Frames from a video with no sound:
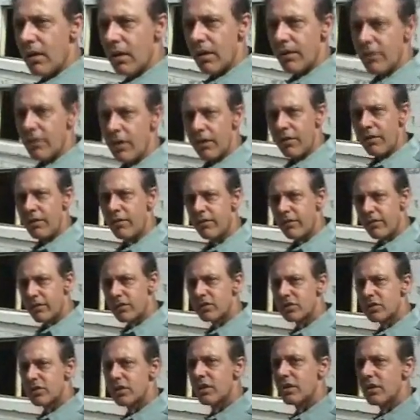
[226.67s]
another
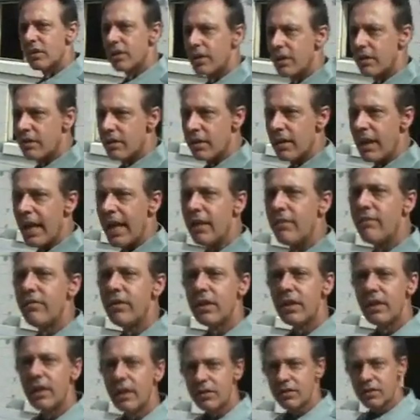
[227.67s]
facility, the
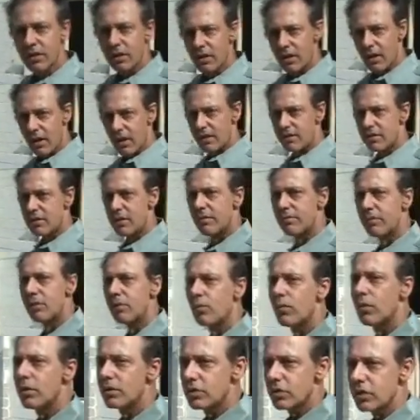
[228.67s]
Navy, gets a concept
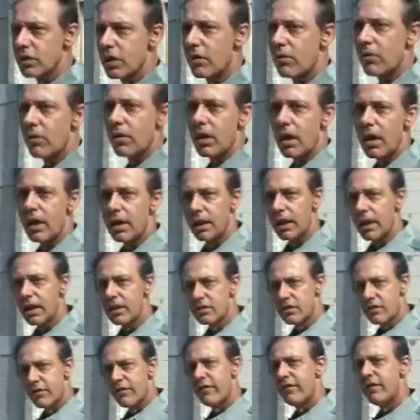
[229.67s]
of what's going on and
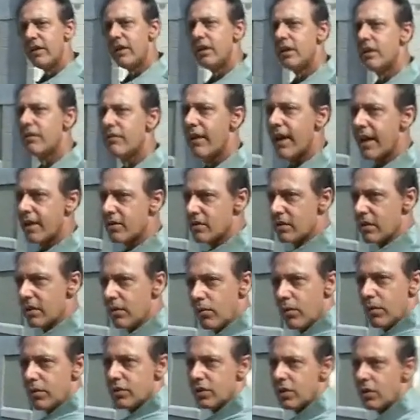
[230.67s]
gets a feed of actually
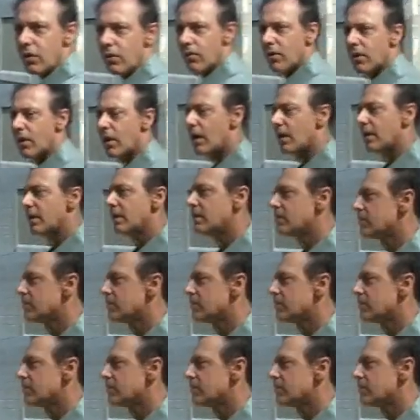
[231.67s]
what's going on